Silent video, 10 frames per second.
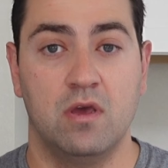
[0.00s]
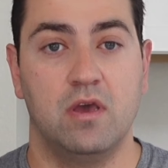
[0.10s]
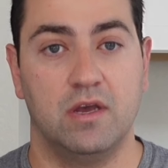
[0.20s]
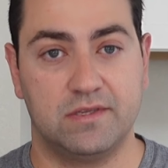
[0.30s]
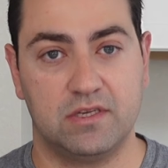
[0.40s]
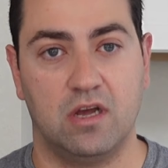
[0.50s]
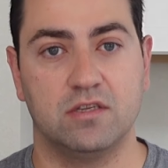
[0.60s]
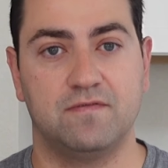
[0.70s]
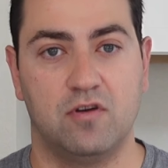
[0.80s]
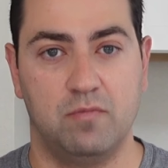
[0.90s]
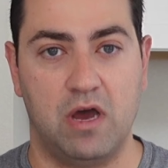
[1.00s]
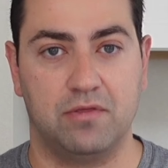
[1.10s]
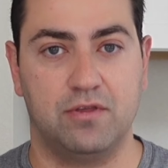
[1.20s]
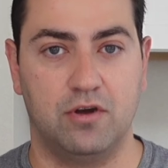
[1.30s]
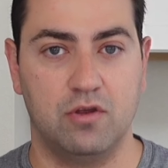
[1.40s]
It sells for
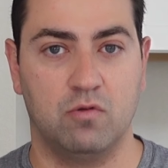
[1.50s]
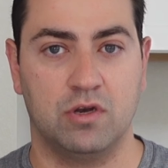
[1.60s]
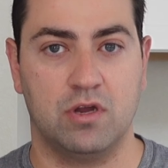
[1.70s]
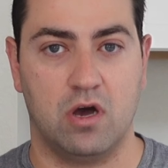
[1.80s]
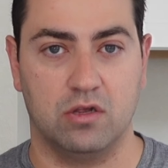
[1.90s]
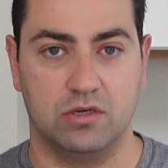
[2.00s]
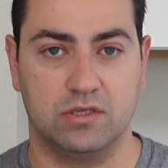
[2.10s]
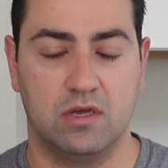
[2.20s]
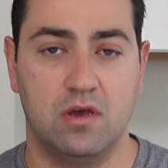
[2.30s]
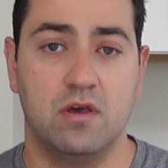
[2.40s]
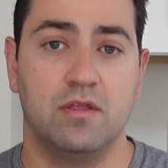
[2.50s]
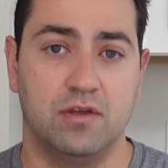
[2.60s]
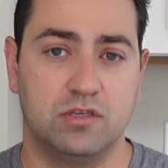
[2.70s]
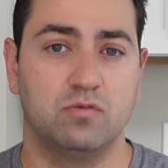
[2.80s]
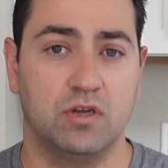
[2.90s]
about $31.
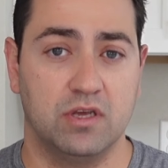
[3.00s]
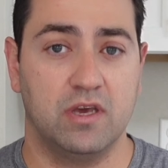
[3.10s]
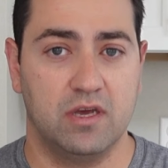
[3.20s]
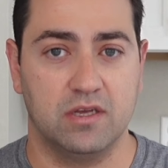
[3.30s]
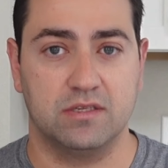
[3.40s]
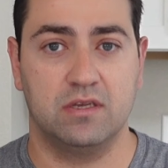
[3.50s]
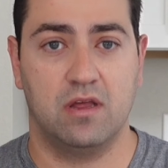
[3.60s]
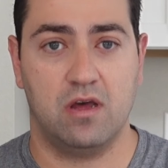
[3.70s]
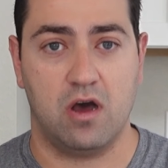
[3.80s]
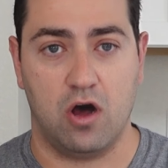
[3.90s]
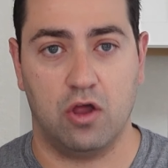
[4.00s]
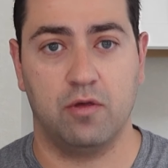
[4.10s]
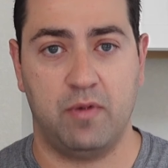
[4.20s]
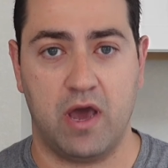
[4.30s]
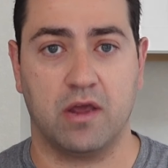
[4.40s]
This really is all the
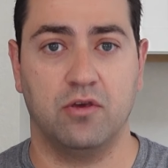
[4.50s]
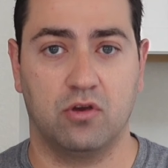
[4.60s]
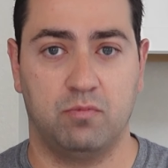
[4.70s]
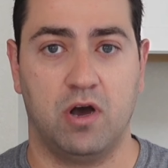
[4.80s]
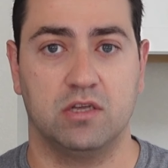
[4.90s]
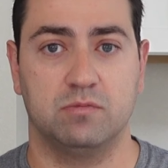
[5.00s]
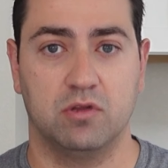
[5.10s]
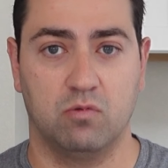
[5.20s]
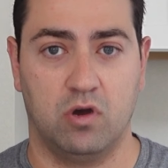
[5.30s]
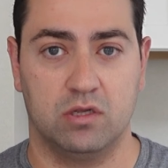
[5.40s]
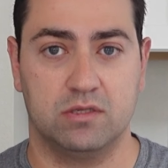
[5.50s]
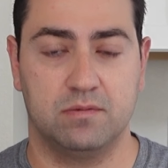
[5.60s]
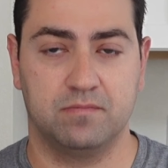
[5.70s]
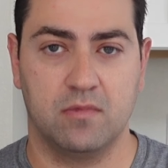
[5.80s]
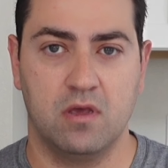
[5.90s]
bag you could possibly want.
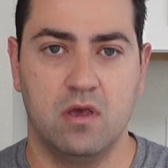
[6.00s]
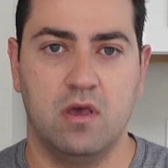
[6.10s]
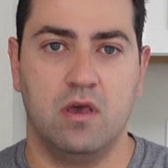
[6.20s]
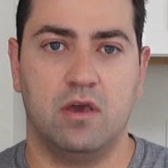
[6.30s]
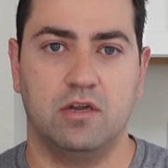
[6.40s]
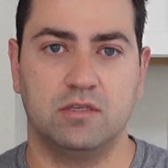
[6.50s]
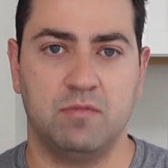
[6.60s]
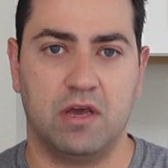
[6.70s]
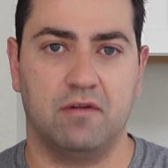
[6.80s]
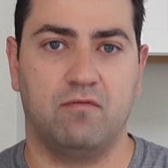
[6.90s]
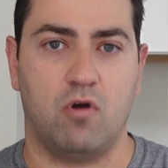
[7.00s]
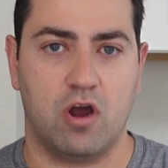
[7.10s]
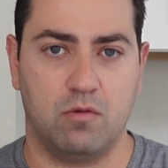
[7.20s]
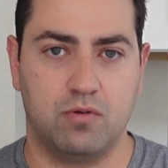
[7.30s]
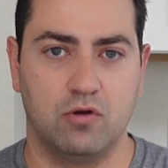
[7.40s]
It is made of
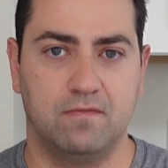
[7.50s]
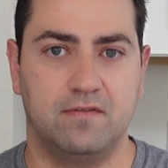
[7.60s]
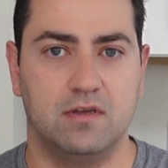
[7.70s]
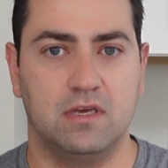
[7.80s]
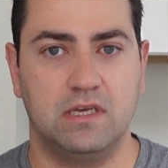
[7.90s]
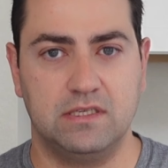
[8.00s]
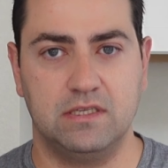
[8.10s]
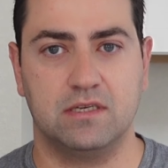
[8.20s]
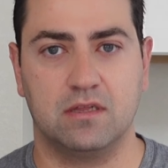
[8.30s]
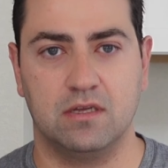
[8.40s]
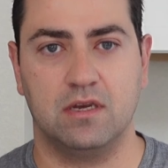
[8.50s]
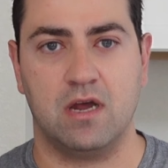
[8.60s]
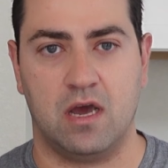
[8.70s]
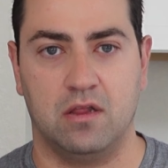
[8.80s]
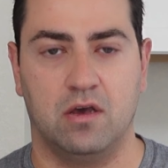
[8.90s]
waterproof, easy to clean
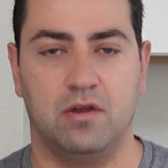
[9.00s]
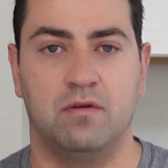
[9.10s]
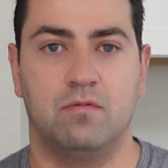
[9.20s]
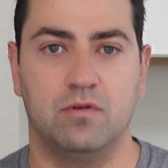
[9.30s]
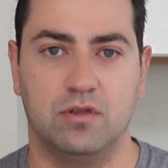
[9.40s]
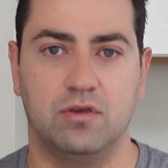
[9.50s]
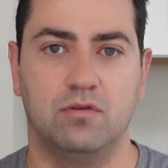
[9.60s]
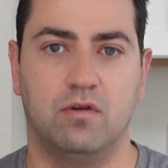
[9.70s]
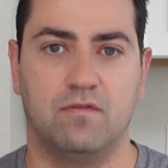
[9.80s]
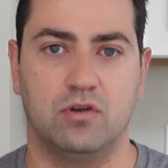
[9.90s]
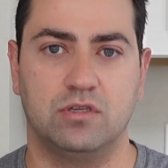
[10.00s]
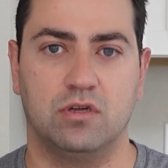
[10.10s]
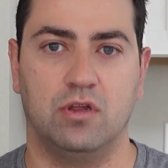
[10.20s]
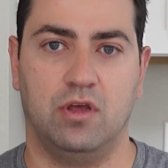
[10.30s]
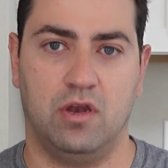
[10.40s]
nylon, really
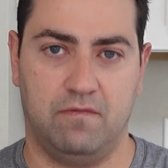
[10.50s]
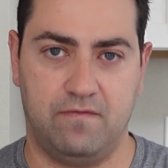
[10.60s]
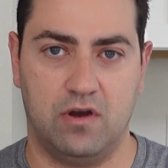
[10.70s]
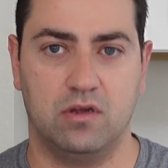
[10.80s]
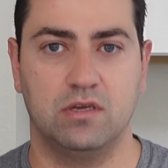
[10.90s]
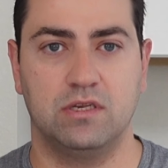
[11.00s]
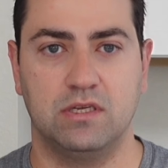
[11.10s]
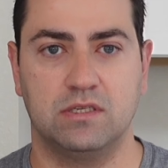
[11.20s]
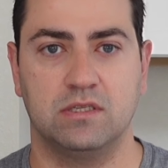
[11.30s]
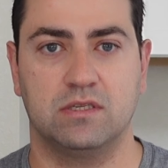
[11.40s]
universal and a fairly decent